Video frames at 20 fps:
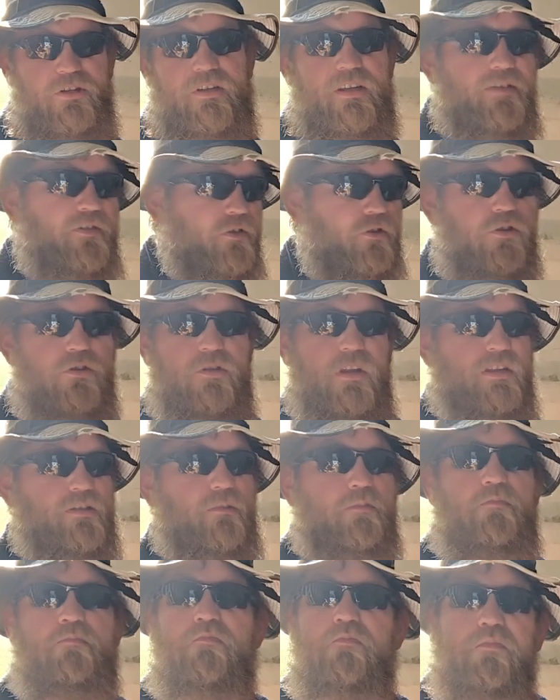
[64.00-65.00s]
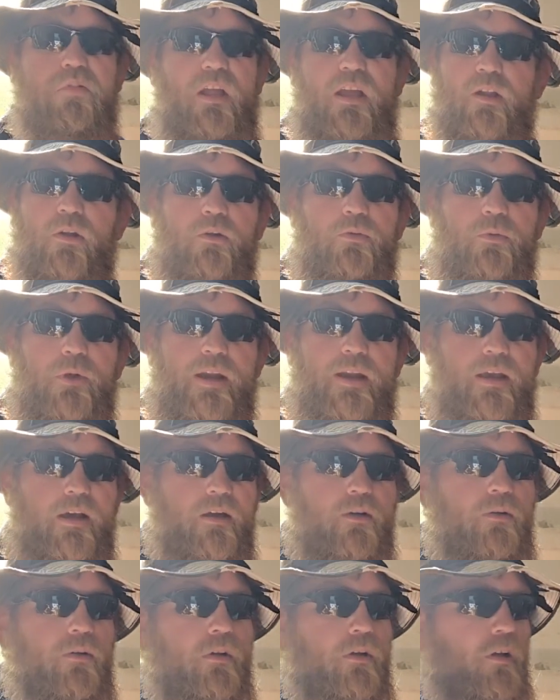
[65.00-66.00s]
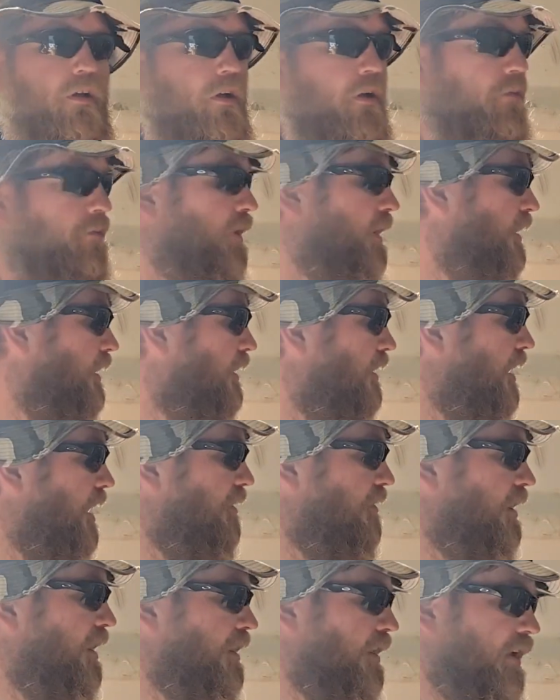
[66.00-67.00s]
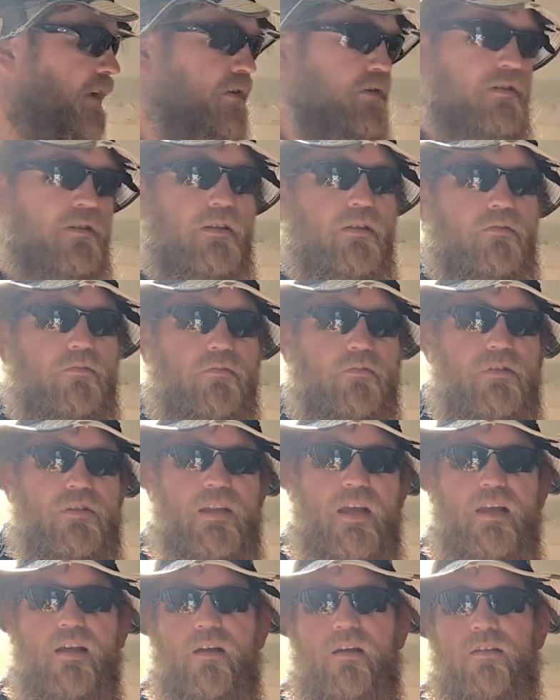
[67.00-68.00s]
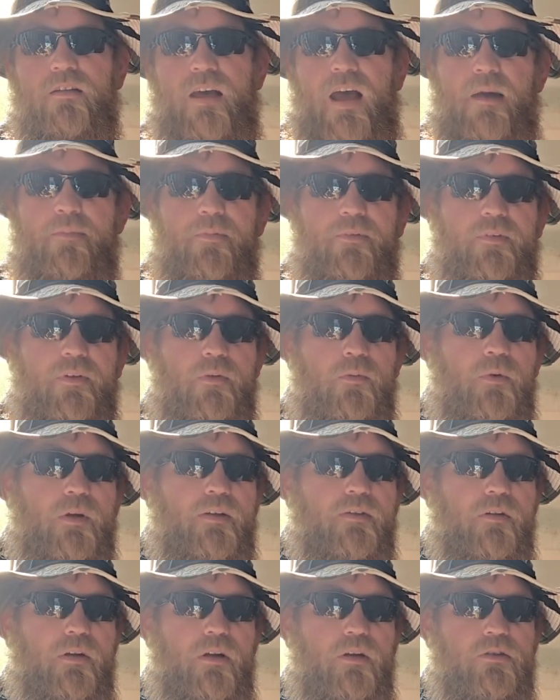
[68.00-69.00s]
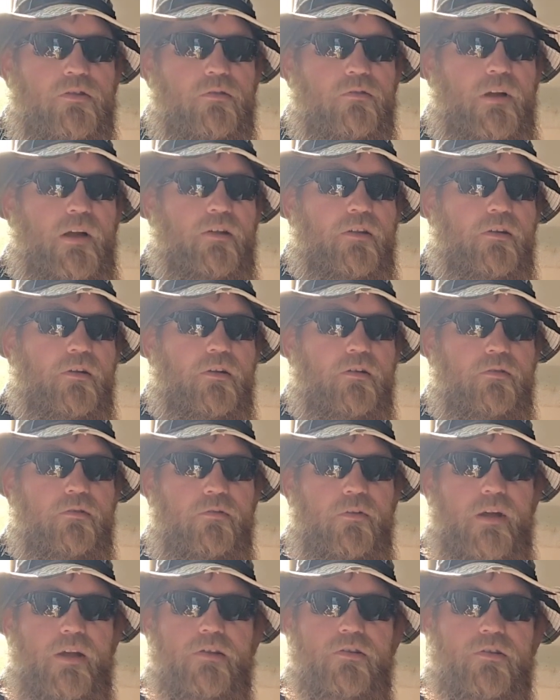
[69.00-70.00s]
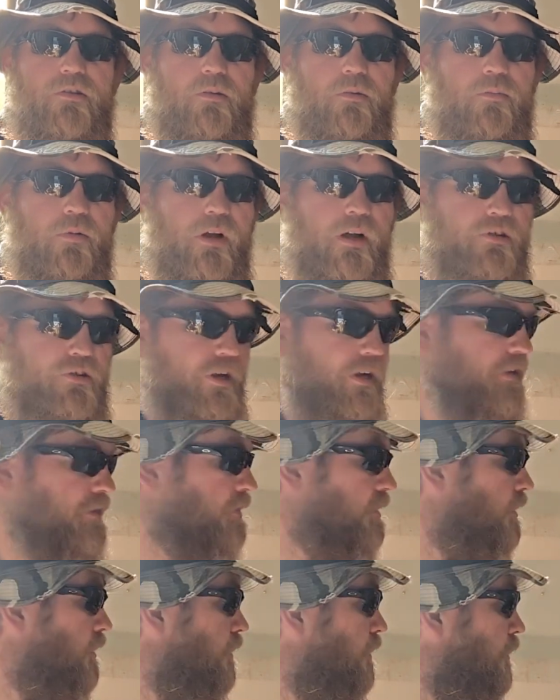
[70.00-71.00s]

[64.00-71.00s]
even just as a plain old radio. But I didn't have anything else to stack on top of it whenever I was around the ranch doing projects.